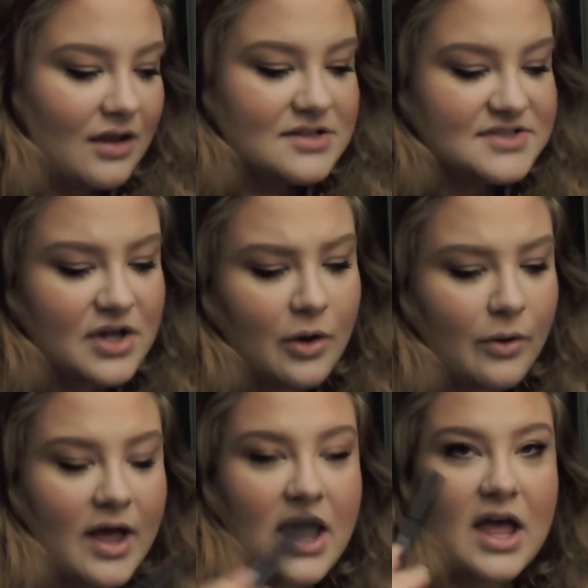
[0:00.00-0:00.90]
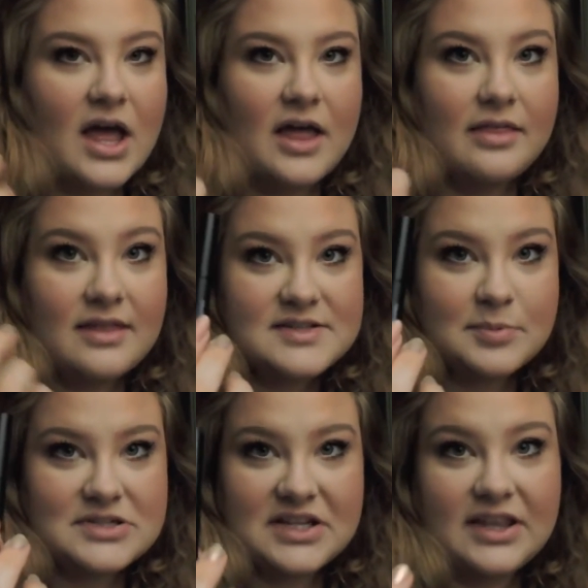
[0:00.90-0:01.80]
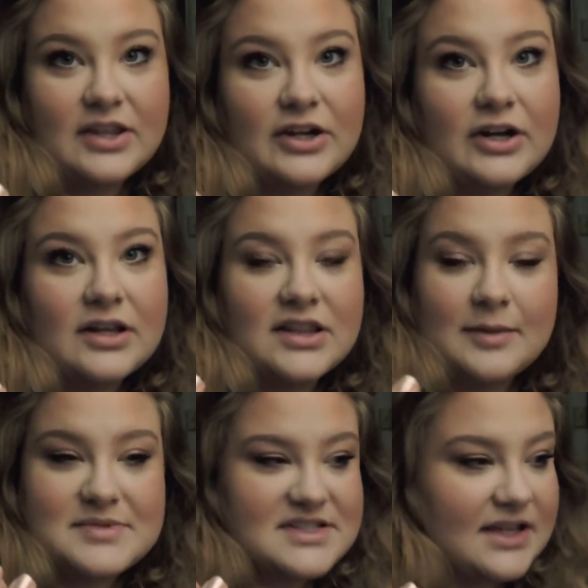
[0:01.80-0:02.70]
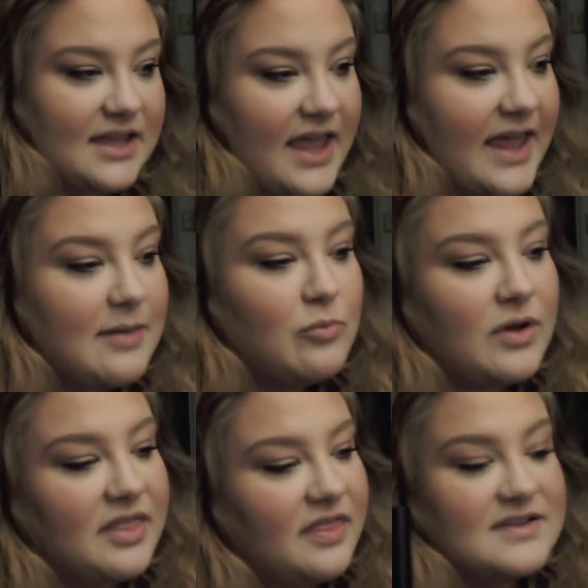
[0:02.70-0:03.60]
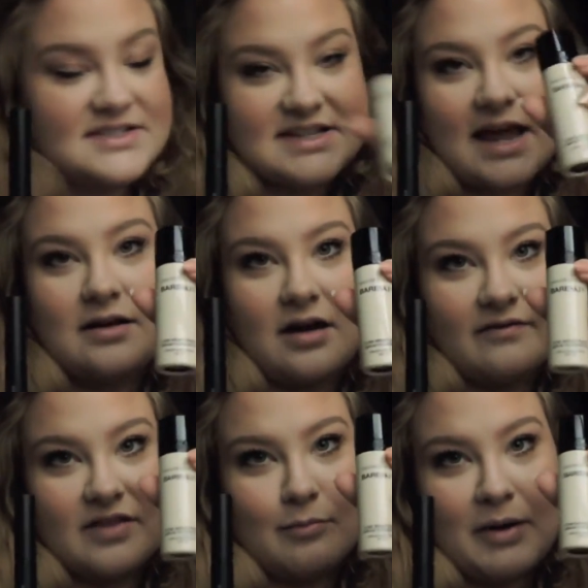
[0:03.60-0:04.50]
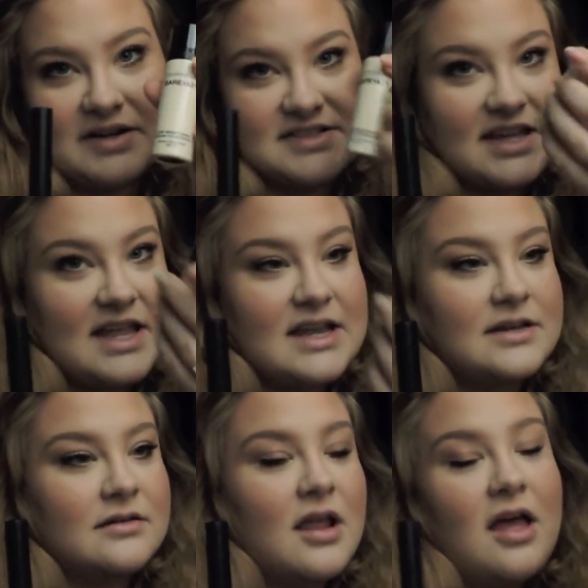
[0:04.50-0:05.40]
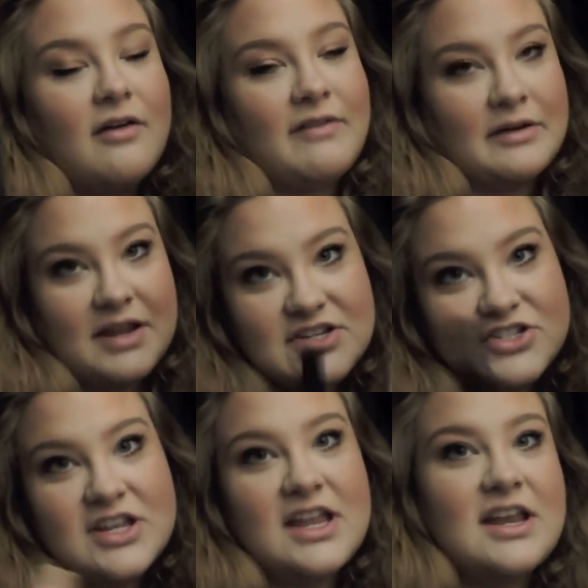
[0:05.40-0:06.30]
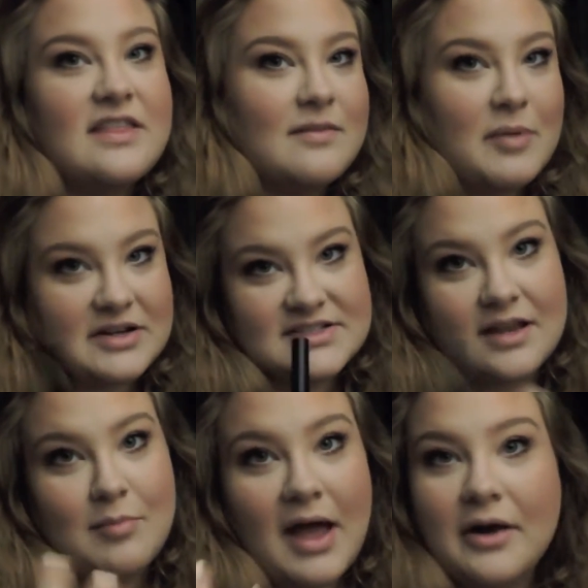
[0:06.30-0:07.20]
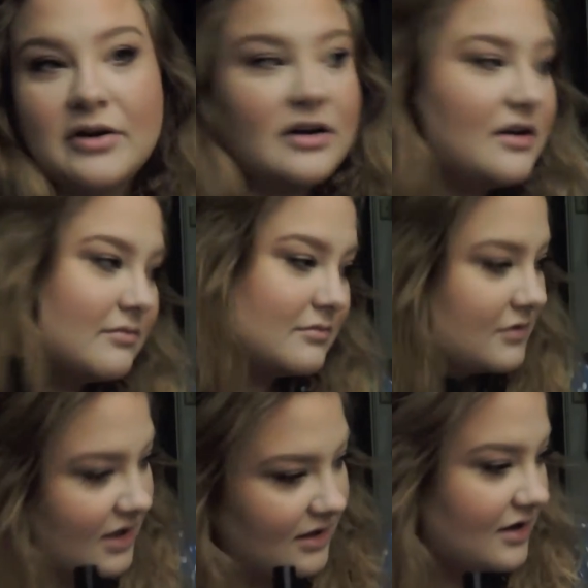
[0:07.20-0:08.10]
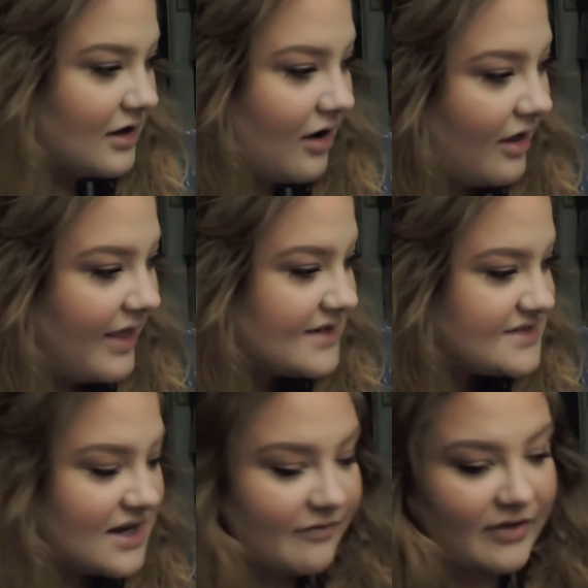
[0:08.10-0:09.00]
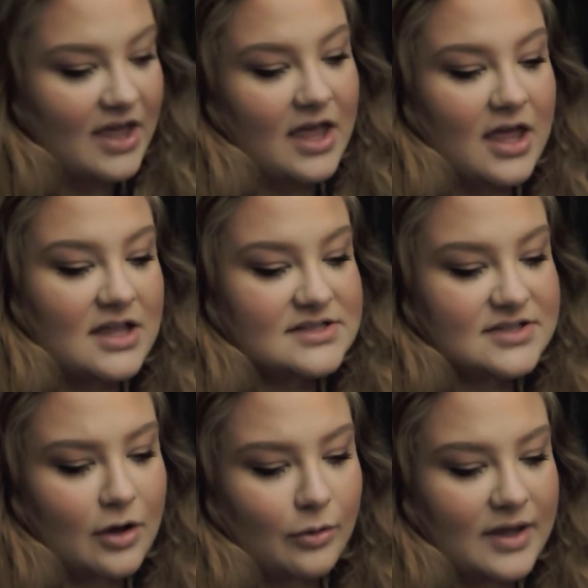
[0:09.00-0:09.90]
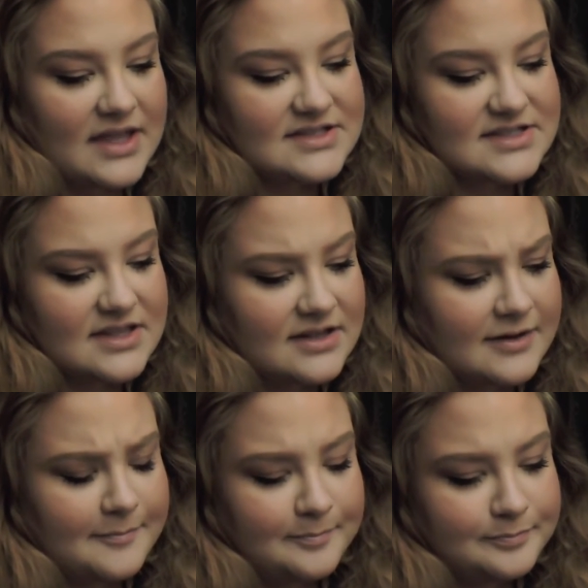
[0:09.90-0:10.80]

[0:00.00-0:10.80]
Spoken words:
So this particular lipstick came with the set of the Bare Skin foundation and the Bare Skin powder and all that stuff. So it's the